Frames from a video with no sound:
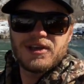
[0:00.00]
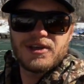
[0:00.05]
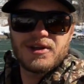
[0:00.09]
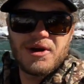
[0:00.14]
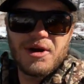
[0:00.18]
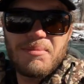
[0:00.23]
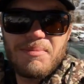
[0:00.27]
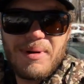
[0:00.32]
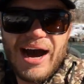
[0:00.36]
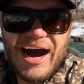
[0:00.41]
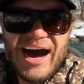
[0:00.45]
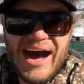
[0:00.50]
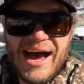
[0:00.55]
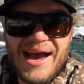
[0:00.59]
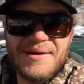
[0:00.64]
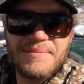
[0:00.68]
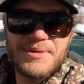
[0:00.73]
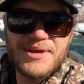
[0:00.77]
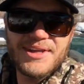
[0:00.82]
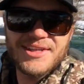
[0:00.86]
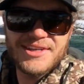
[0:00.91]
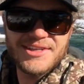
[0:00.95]
you know,
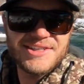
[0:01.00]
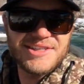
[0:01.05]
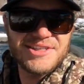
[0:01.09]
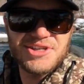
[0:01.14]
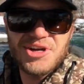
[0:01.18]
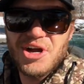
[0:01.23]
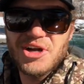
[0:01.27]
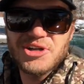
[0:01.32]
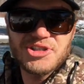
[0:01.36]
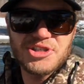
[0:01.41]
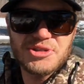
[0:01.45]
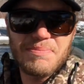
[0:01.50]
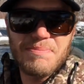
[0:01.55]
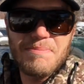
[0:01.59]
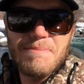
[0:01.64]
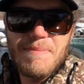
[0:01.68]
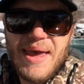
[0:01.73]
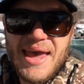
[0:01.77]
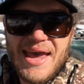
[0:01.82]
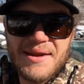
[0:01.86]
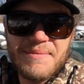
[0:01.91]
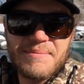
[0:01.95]
behind me, this is all just
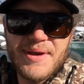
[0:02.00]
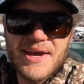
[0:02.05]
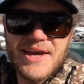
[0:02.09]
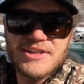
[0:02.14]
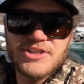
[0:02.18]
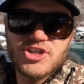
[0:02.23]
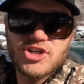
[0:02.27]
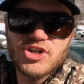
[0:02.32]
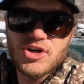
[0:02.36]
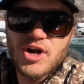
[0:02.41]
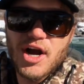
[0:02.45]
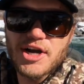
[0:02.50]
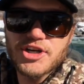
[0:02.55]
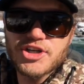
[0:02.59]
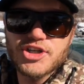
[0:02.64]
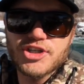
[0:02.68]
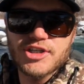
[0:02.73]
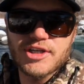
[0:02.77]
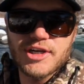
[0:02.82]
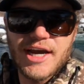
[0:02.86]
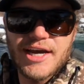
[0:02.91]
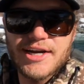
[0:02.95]
man-made
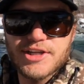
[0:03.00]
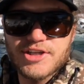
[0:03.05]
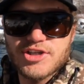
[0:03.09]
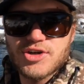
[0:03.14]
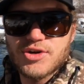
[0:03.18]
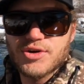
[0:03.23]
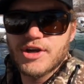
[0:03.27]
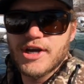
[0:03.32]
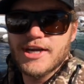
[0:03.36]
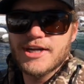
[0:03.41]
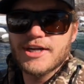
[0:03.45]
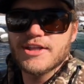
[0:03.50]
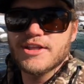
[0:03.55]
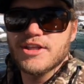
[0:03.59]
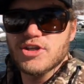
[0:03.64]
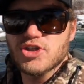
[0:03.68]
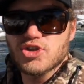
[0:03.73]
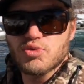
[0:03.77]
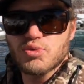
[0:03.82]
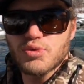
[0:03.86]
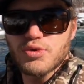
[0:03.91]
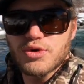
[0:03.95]
structure and it's created
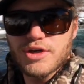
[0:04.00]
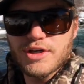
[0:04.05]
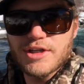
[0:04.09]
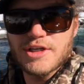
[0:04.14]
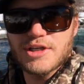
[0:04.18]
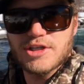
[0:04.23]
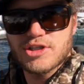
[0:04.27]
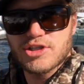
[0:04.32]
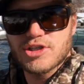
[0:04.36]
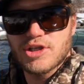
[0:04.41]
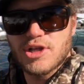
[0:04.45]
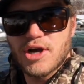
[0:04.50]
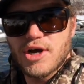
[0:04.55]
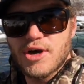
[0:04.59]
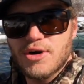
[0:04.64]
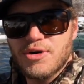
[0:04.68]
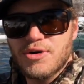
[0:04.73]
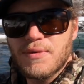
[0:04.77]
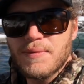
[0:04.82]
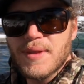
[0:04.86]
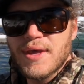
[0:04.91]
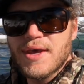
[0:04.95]
these really
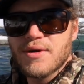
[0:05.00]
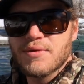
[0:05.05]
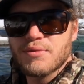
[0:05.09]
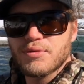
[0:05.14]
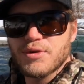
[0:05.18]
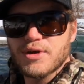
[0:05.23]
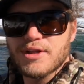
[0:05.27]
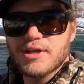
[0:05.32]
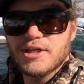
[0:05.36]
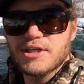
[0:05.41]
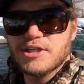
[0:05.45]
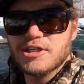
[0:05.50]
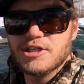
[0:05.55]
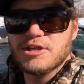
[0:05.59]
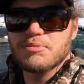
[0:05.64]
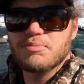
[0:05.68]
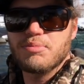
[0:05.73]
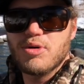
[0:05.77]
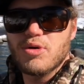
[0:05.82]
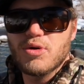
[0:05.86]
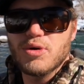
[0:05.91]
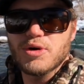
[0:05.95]
slow, really
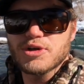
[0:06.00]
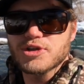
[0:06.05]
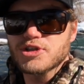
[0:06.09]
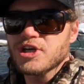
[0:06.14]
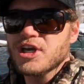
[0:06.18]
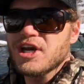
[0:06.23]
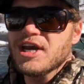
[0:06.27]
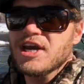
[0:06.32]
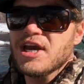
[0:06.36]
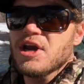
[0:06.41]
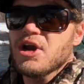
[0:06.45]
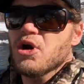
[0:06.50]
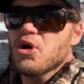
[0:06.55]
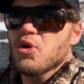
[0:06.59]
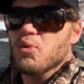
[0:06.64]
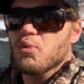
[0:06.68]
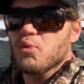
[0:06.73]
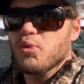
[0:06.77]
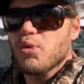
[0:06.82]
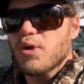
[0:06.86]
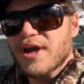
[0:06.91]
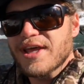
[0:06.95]
deep pools.
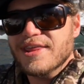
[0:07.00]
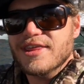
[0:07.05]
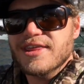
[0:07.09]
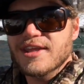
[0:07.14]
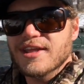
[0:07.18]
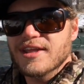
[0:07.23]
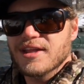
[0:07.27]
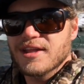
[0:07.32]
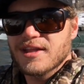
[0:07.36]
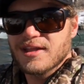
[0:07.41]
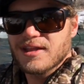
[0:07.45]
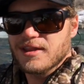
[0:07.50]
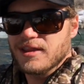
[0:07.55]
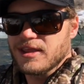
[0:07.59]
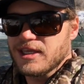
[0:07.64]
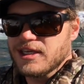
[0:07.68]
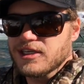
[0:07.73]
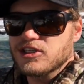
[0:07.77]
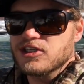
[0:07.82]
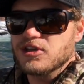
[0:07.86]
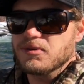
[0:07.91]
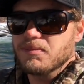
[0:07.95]
With
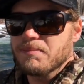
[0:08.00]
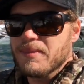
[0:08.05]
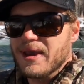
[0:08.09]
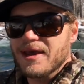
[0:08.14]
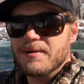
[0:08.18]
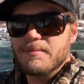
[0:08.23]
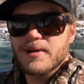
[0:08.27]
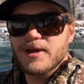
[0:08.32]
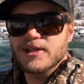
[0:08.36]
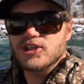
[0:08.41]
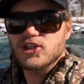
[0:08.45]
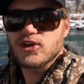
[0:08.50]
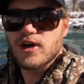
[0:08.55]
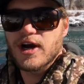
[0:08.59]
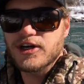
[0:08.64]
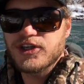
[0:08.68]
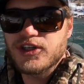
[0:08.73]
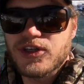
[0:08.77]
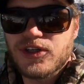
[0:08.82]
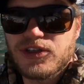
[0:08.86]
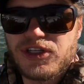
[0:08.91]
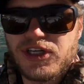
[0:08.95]
these man-made
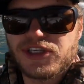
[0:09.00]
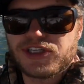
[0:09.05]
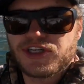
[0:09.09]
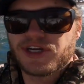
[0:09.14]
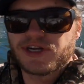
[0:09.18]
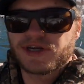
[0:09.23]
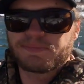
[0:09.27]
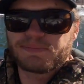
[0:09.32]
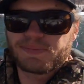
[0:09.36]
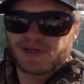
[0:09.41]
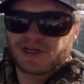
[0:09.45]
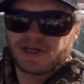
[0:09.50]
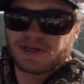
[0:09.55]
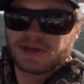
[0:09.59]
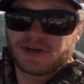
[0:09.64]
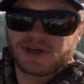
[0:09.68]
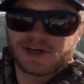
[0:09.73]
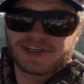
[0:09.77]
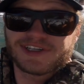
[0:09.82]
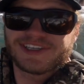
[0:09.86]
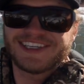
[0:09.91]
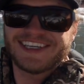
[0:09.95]
structures,
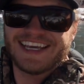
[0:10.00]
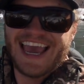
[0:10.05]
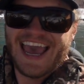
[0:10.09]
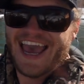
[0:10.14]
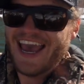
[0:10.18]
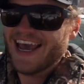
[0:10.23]
you're gonna see